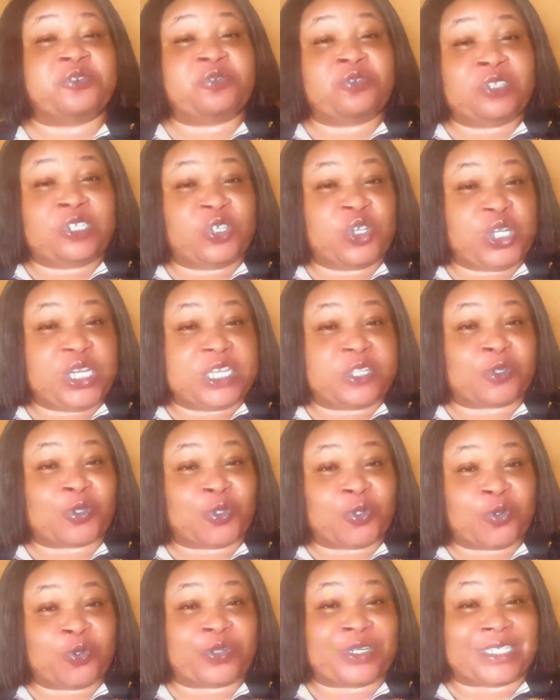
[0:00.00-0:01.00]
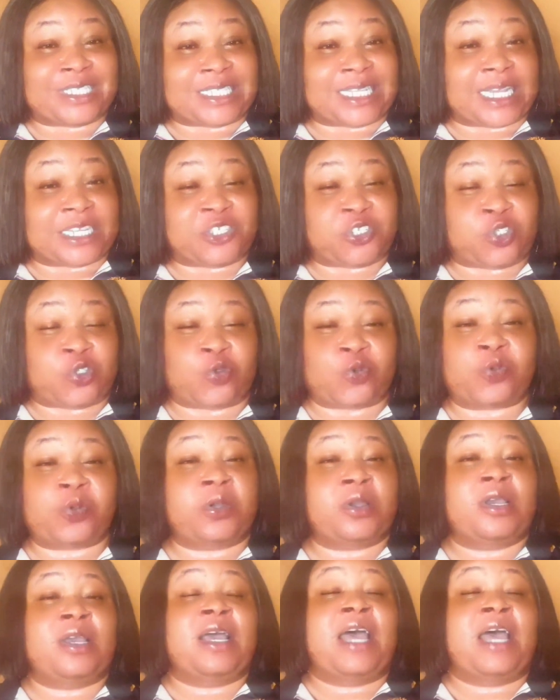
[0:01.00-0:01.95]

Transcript: you need to do research too.